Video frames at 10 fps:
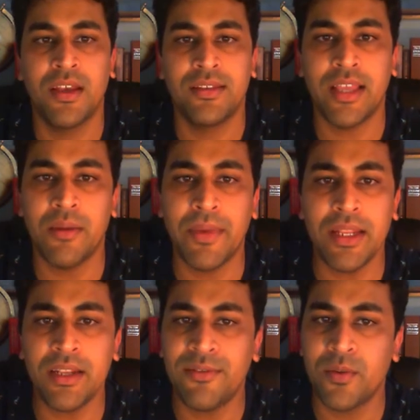There are
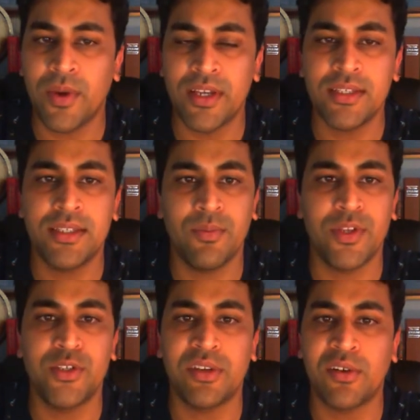many different ways in
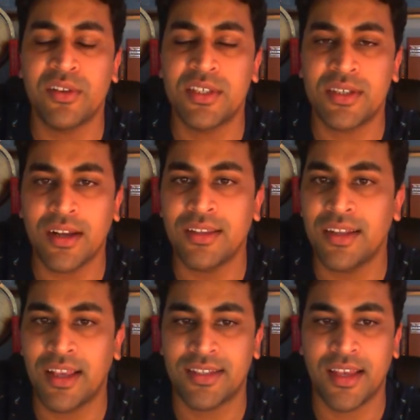which you can construct
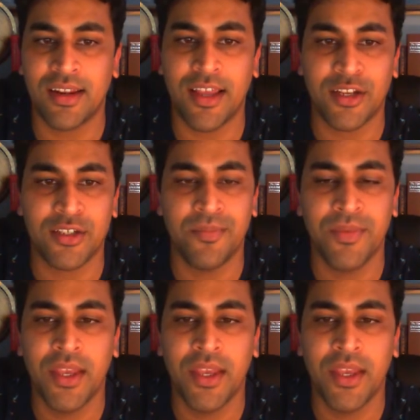an SR latch.